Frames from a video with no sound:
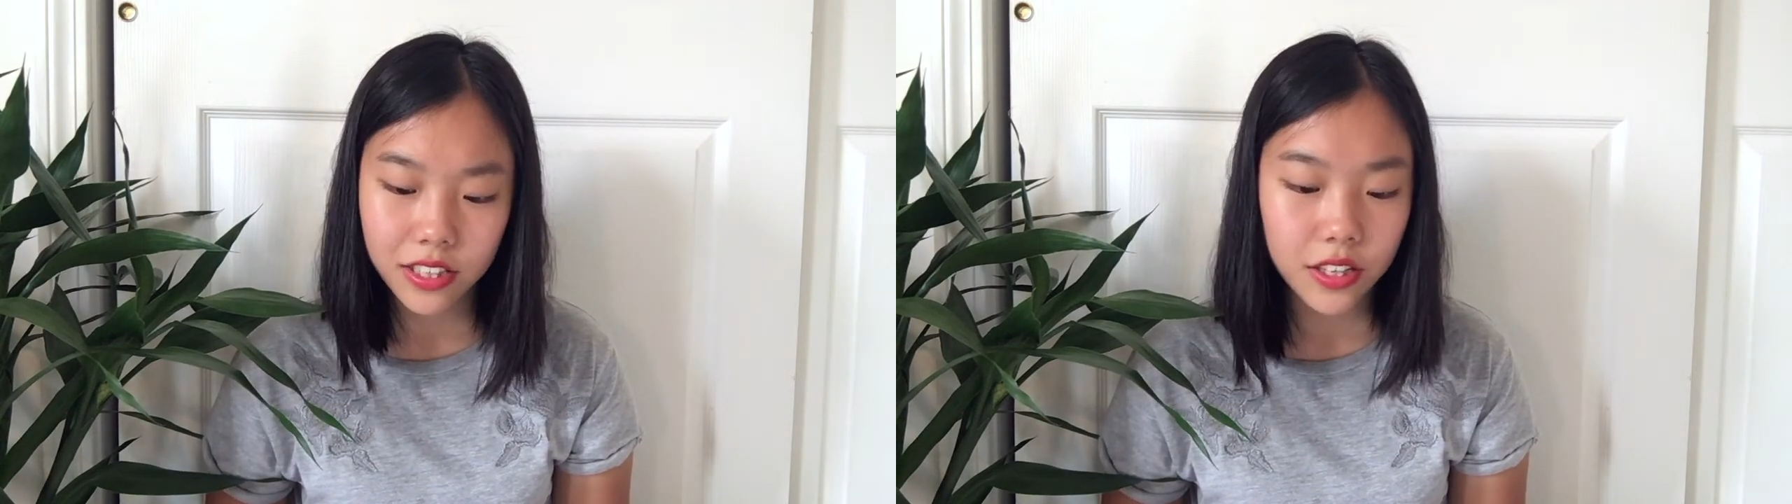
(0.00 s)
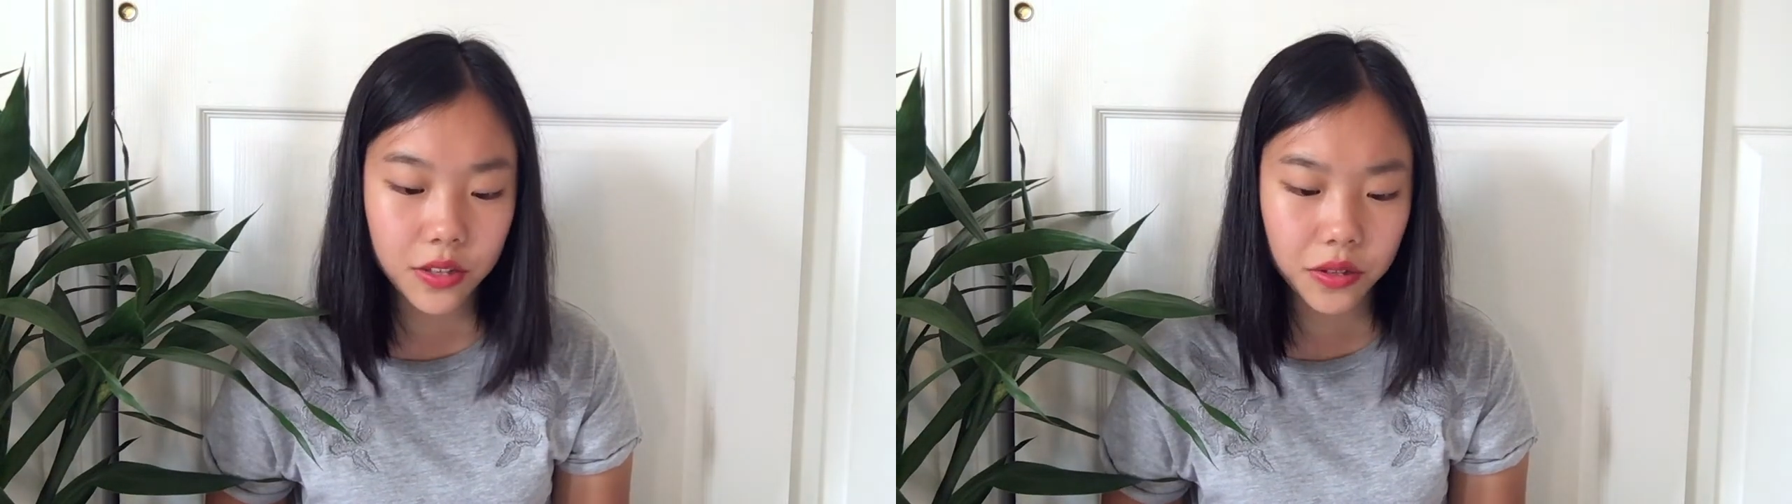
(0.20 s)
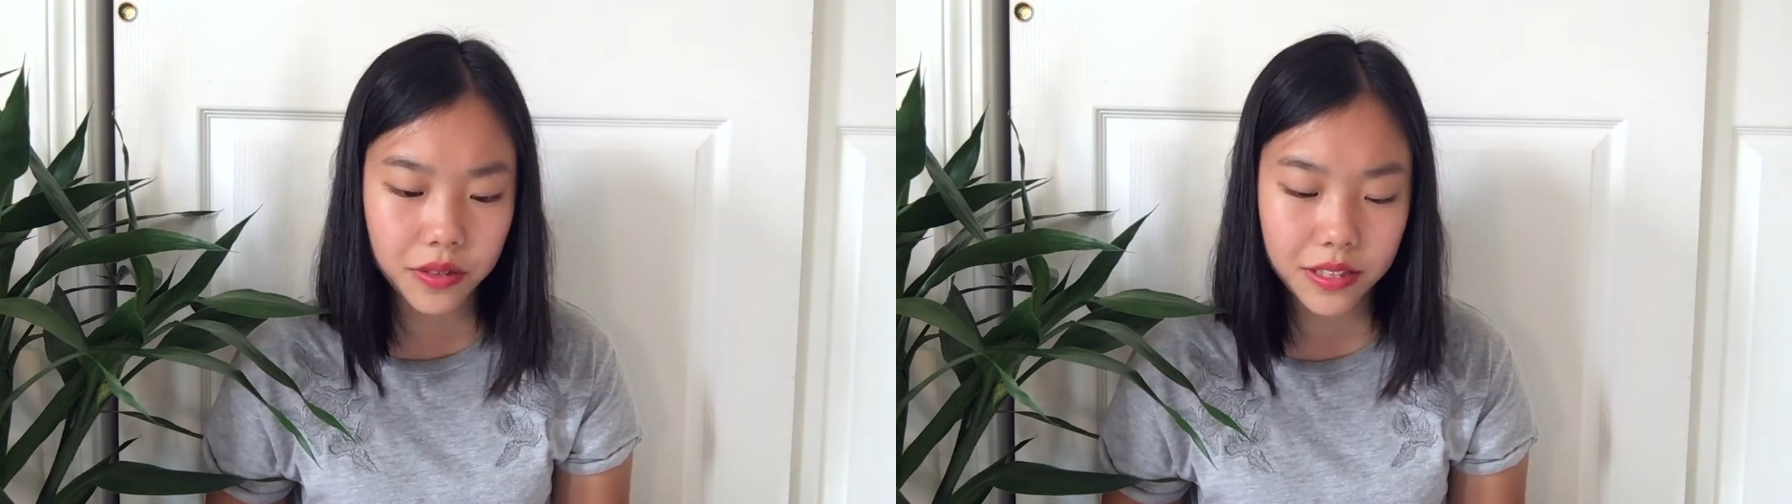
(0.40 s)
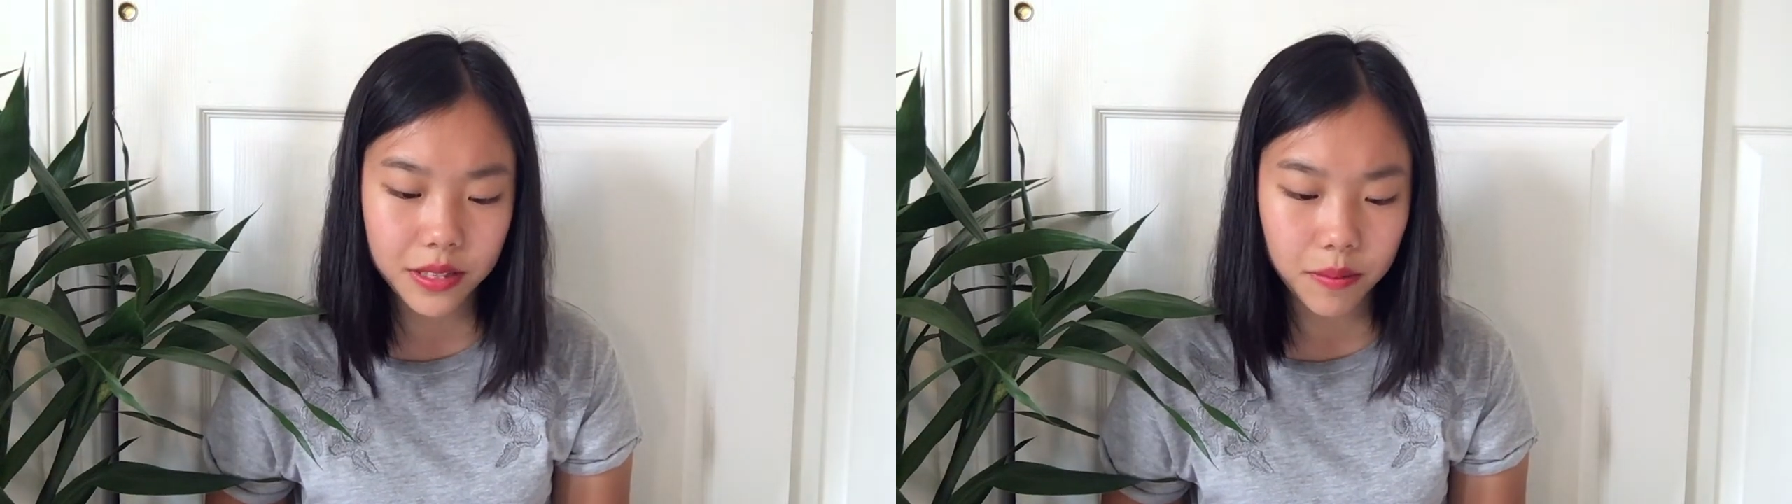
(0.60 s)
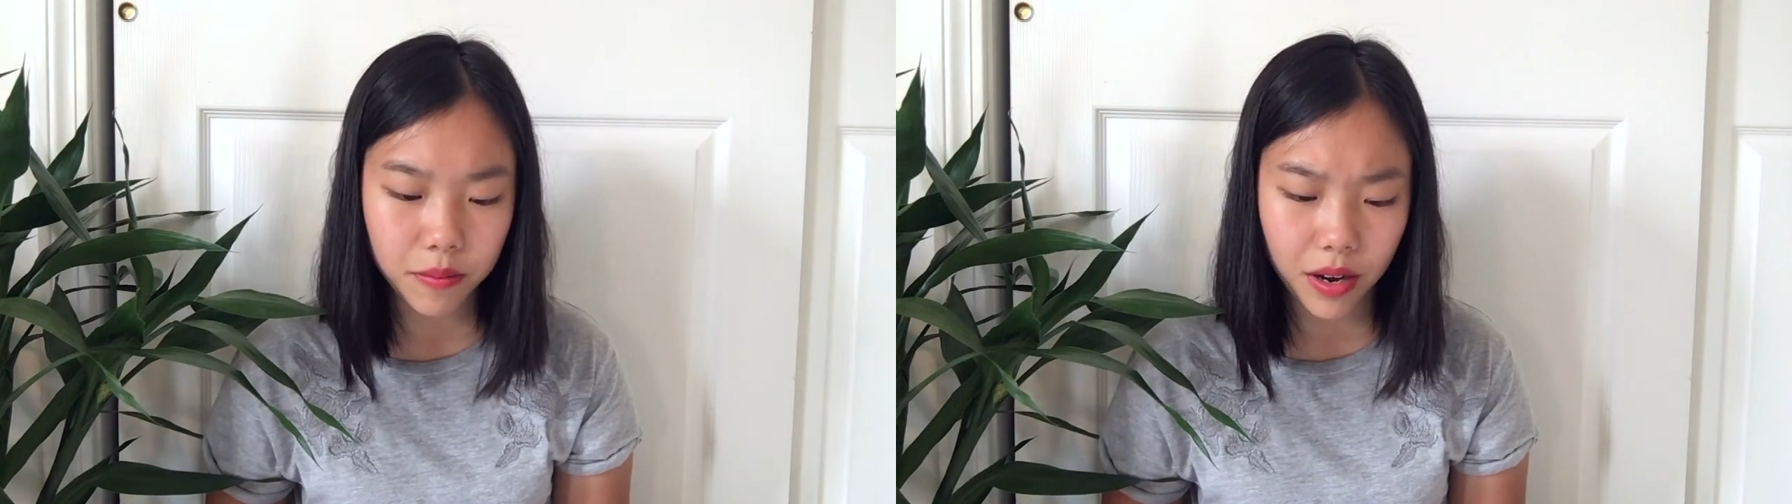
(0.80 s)
included
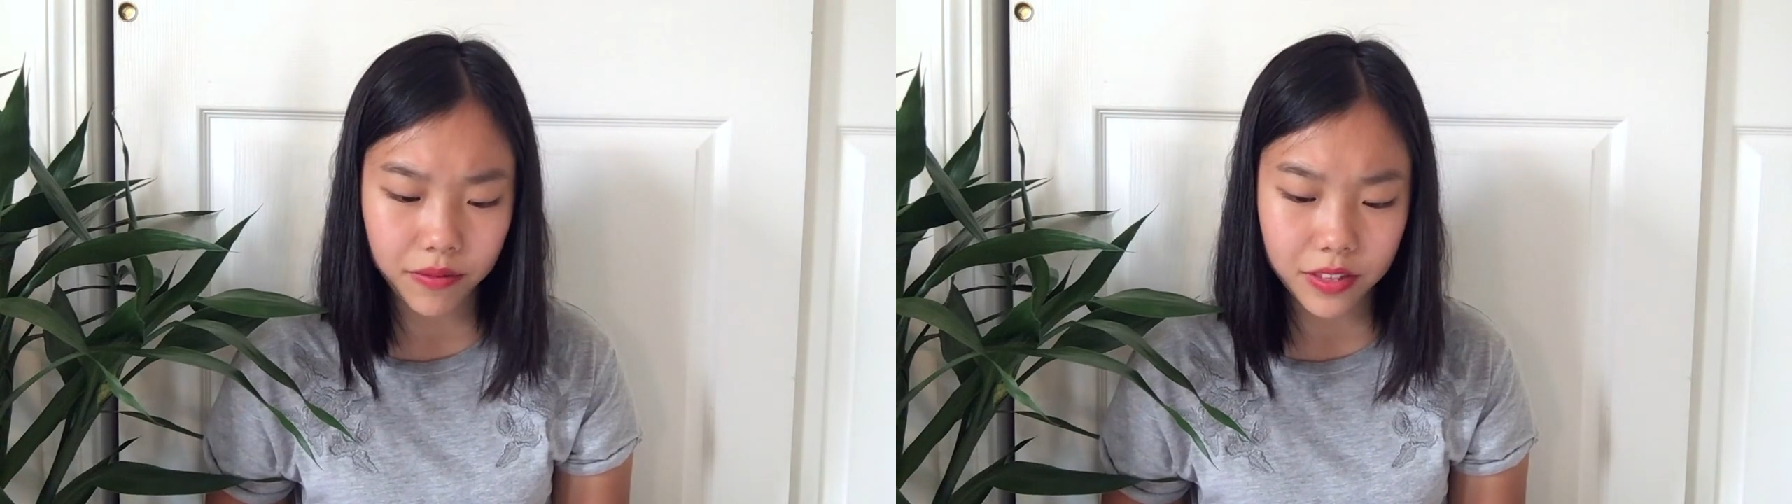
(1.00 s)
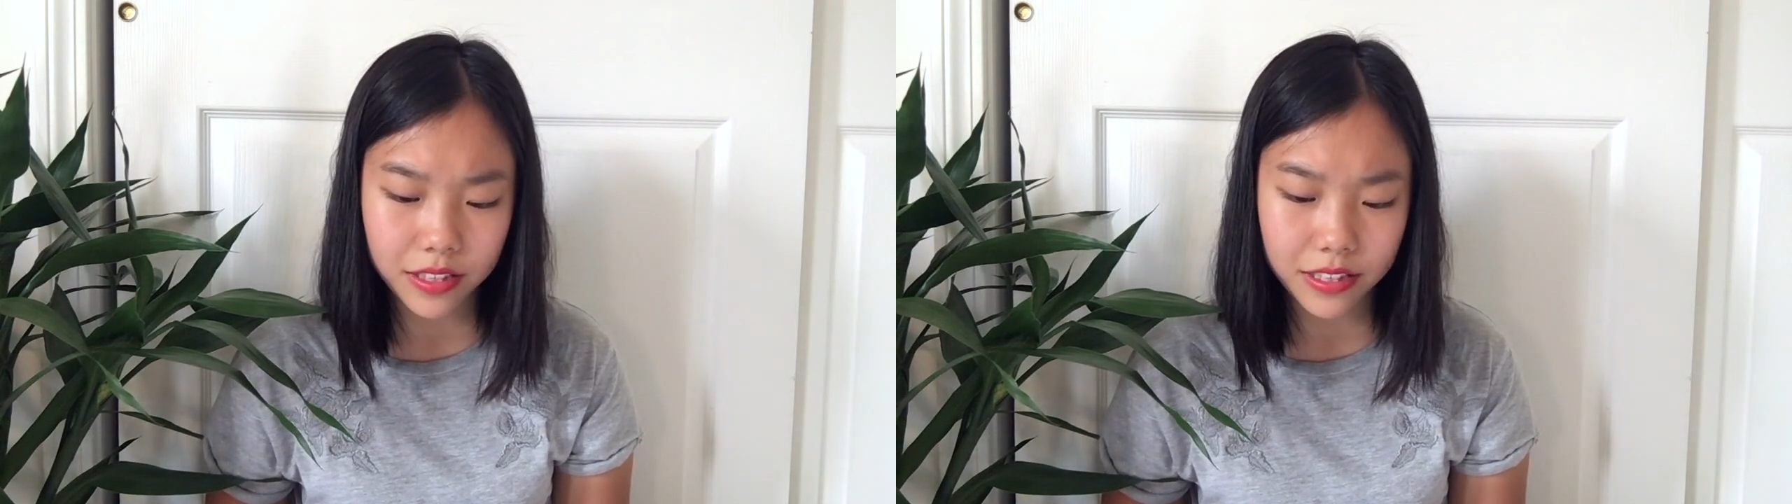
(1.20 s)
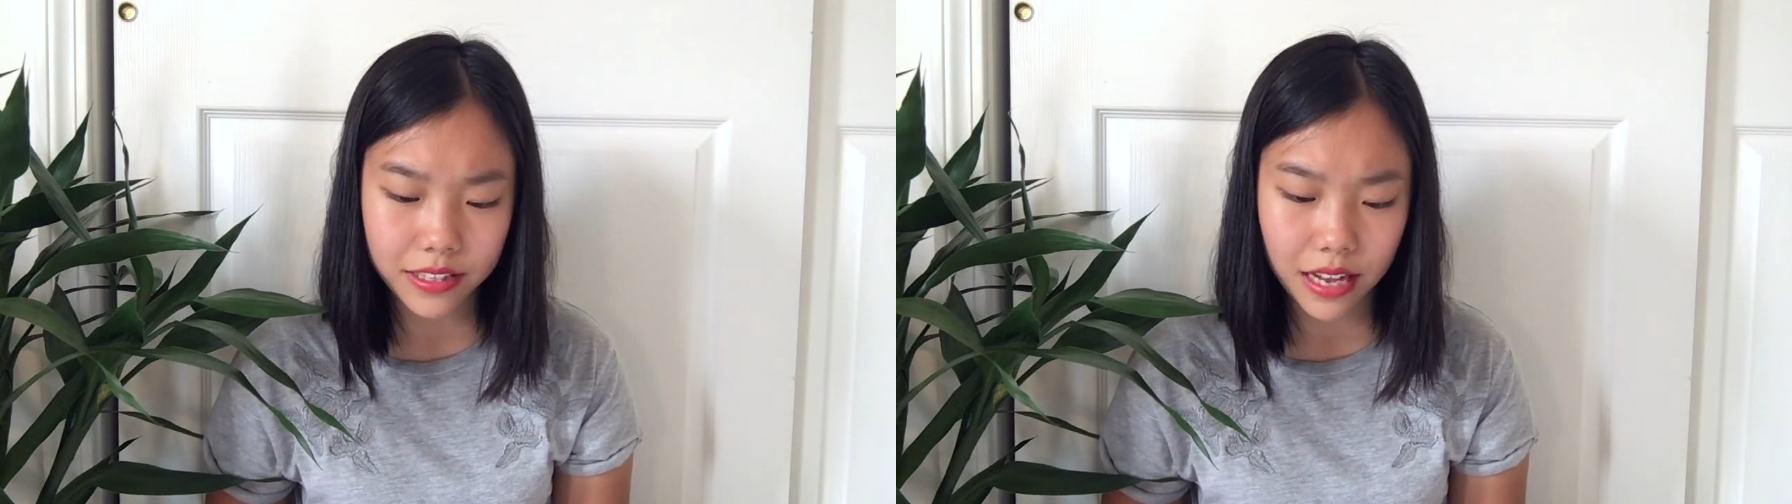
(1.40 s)
some references